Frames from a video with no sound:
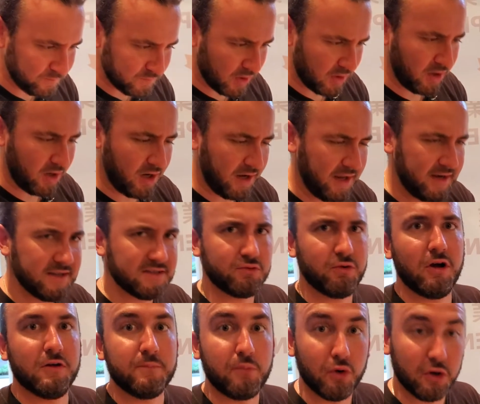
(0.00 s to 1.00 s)
Uh, it is
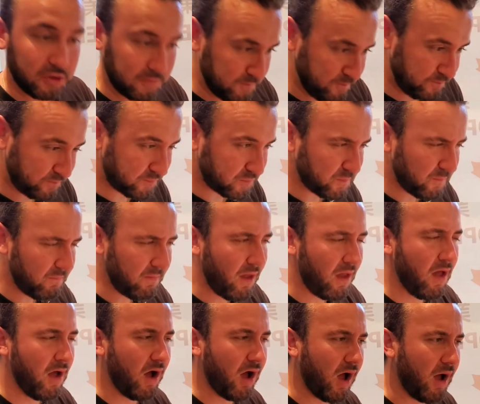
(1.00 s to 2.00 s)
ground pork,
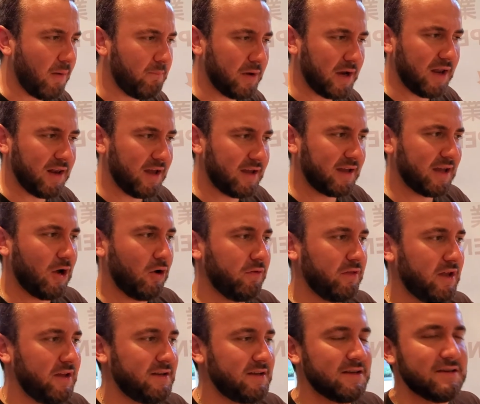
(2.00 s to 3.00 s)
but I like how
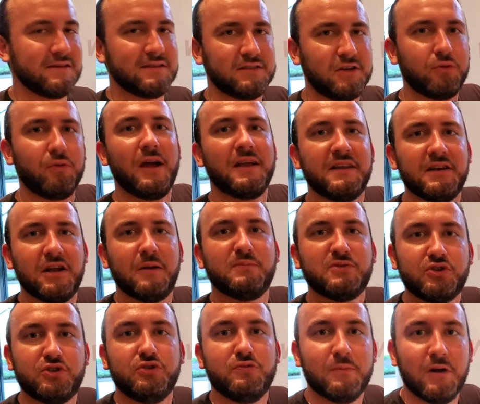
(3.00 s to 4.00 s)
they didn't grind it up
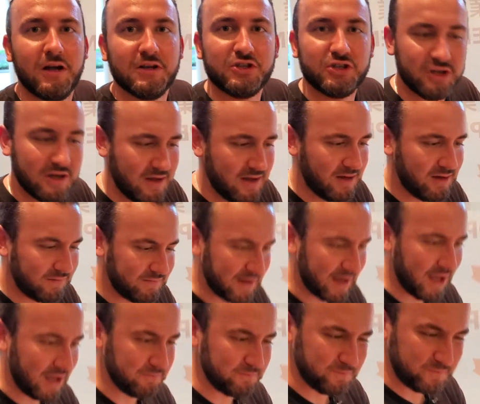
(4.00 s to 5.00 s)
too much,
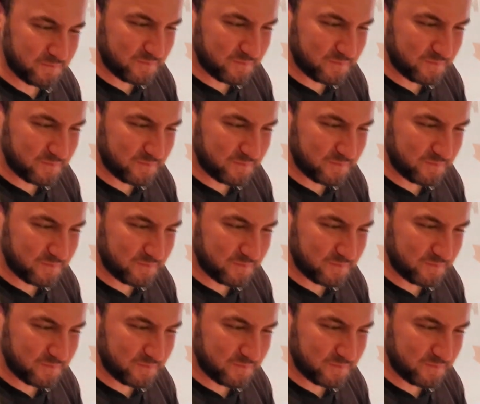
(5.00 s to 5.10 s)
and